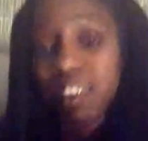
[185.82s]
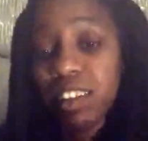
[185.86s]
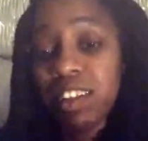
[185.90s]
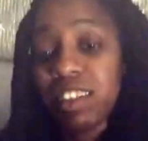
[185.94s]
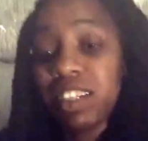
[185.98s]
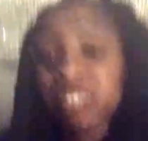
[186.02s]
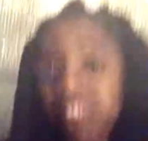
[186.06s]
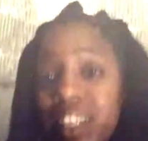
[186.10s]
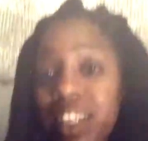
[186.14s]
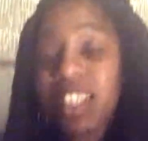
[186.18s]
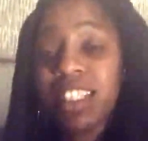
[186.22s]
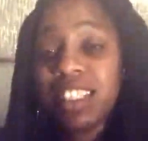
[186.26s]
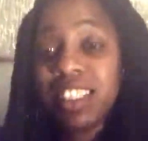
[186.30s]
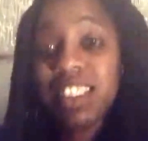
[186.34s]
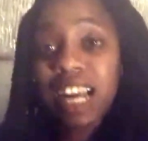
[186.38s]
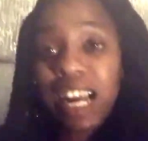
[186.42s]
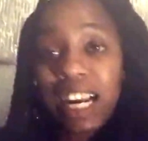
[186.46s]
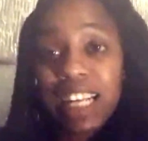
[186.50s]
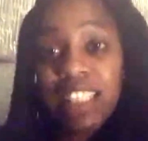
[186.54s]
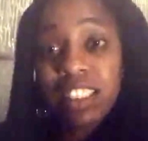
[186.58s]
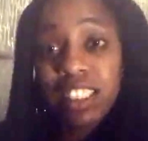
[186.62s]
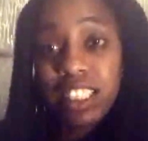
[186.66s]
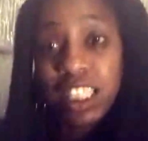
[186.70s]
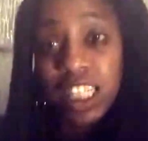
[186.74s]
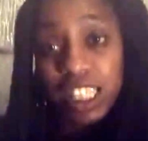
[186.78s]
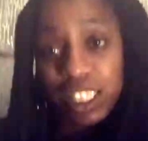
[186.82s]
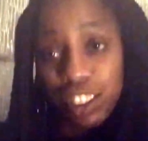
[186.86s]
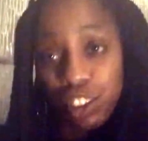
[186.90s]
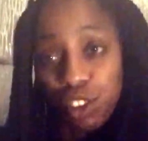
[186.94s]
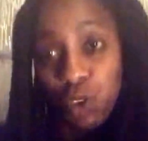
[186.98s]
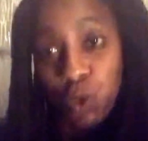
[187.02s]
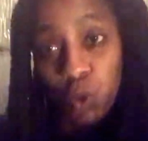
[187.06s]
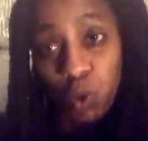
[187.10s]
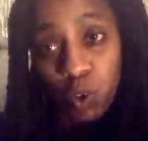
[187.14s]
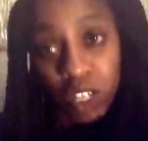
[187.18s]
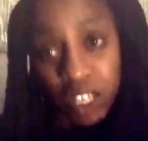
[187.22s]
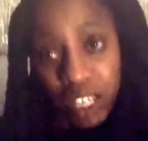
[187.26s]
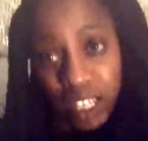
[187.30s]

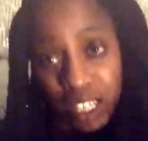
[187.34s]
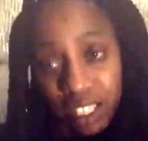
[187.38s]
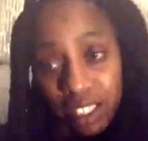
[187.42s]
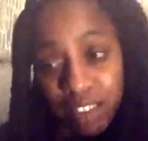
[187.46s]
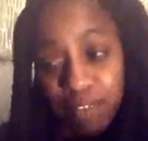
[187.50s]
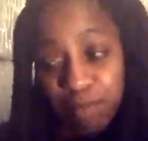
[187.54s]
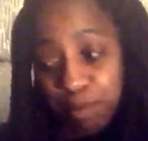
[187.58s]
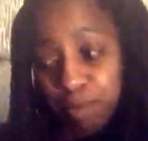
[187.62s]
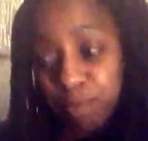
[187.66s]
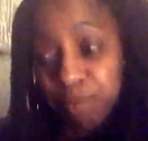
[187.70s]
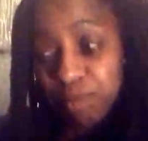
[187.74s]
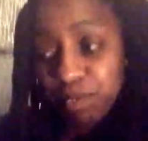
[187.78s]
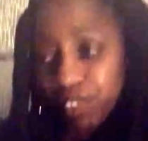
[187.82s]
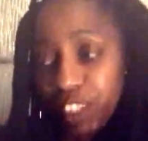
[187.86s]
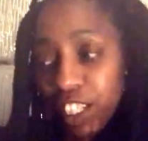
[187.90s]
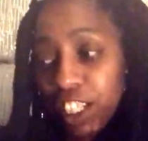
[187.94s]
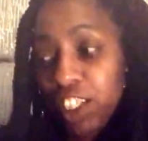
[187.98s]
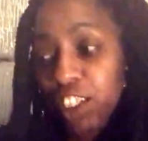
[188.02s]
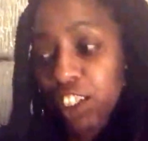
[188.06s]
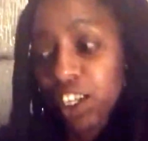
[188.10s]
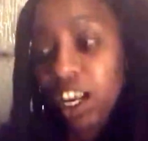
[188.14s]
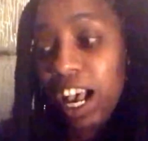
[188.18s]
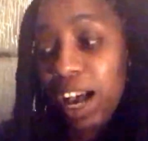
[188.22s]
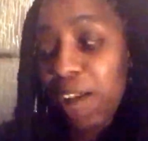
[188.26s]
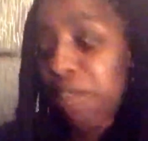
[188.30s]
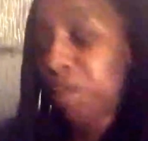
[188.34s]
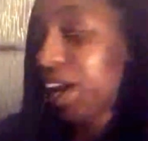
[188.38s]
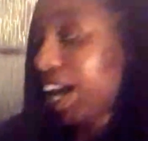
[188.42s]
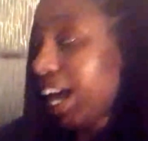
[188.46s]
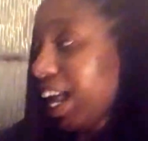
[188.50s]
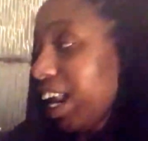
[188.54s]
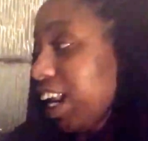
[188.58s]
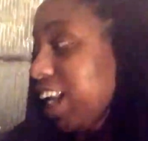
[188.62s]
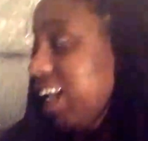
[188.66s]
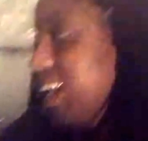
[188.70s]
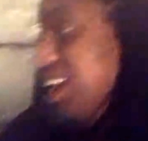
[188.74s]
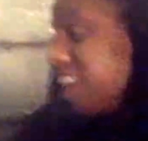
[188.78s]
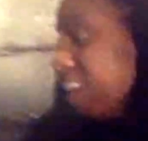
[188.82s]
1920, we
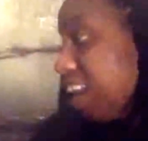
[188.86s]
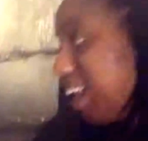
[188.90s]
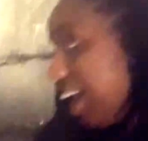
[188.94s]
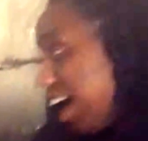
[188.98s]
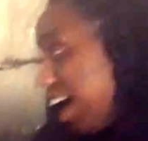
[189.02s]
had a little